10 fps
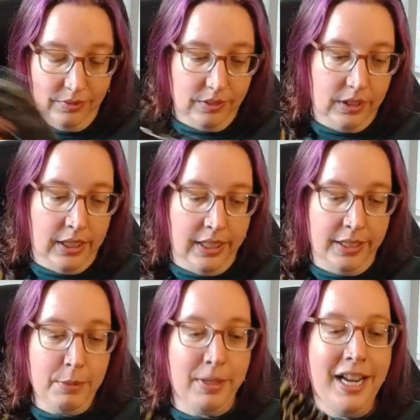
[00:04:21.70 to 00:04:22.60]
And this
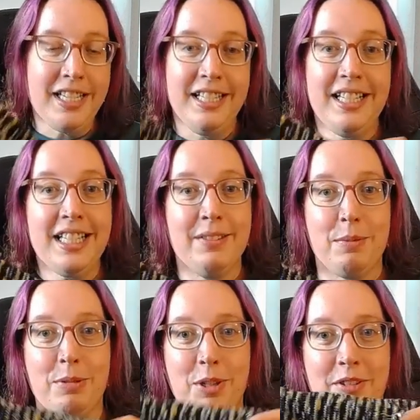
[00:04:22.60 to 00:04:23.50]
one actually does have a
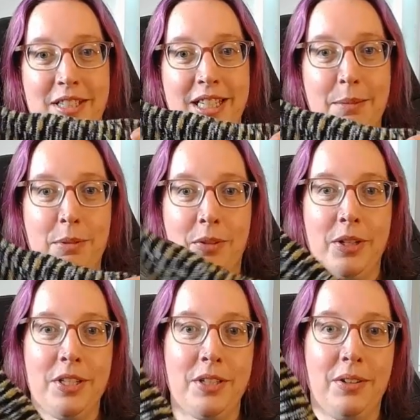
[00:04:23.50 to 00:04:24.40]
progress keeper on
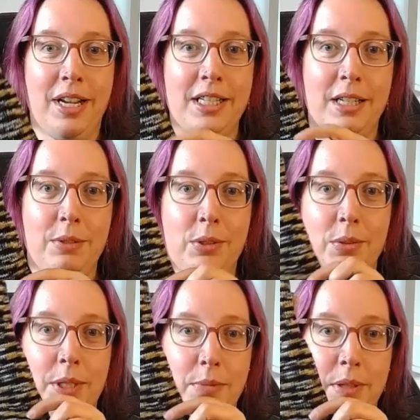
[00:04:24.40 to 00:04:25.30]
it. So last time you saw
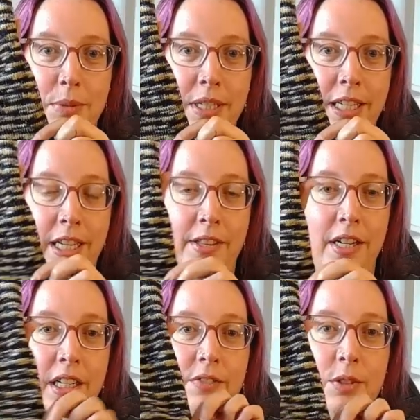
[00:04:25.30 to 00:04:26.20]
this one, it was here, and then it
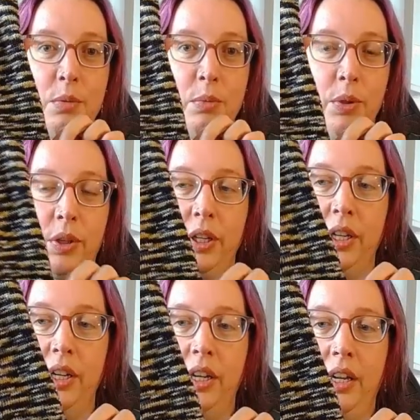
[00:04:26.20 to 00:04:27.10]
lived at work.
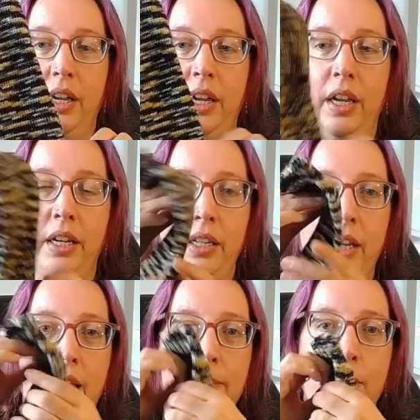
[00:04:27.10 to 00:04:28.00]
It
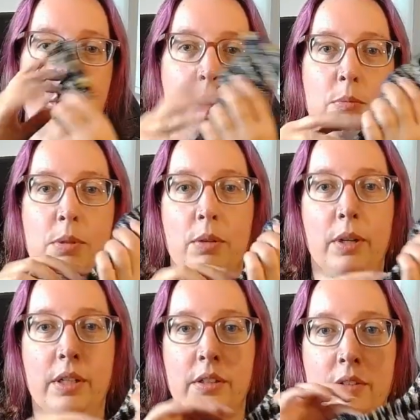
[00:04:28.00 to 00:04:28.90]
came home so I
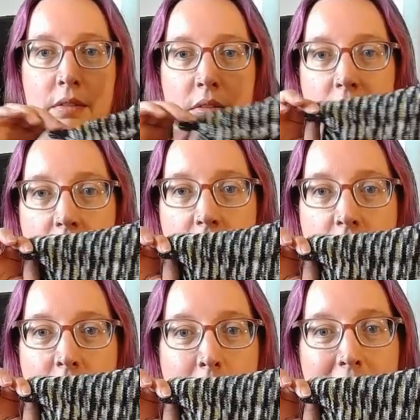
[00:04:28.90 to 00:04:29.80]
could
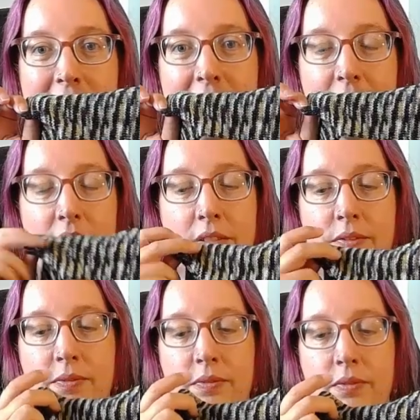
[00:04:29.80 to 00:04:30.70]
do the heel,
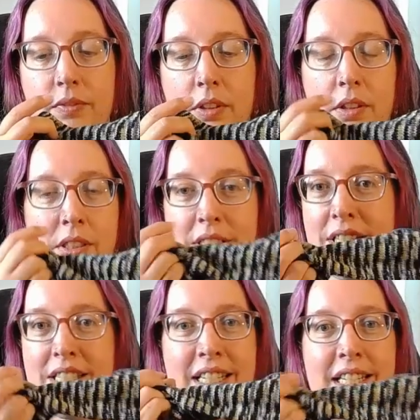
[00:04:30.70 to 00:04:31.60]
because it's
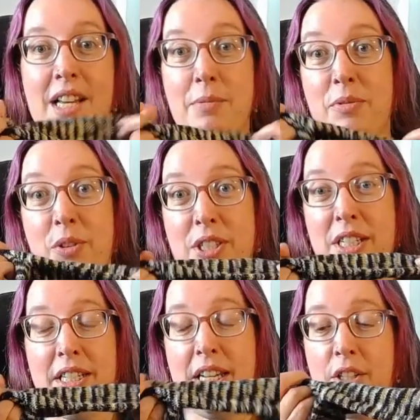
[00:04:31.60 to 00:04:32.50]
just easier. I prefer sitting
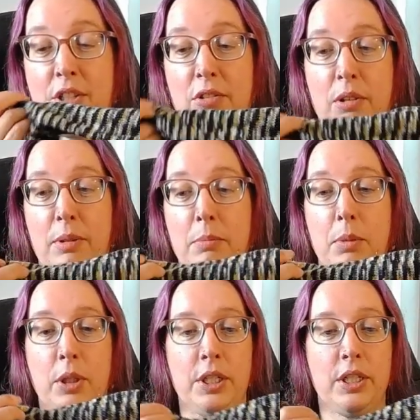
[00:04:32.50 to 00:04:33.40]
down, just doing it 1
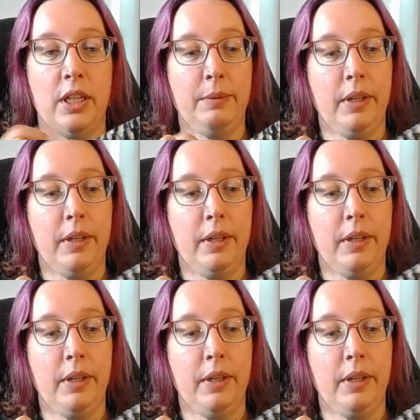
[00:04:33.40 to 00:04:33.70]
block at a time.